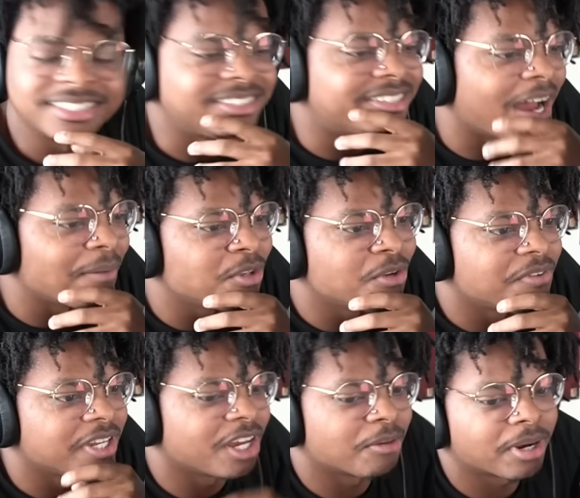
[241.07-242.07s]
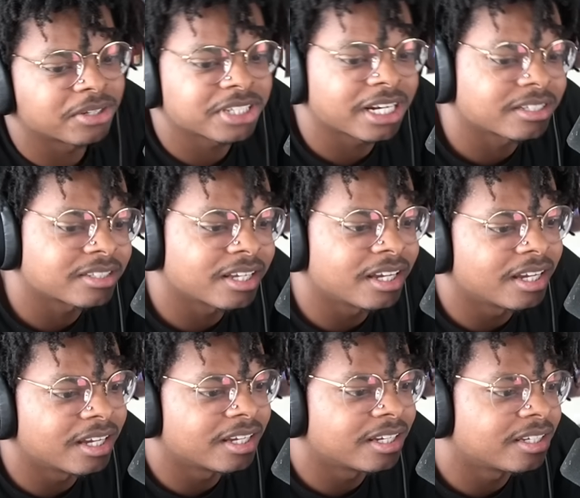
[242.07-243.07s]
W video, bro. Shout out to
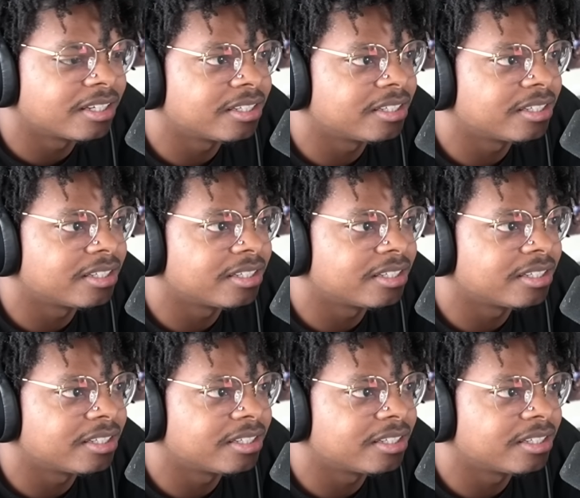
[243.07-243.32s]
uh,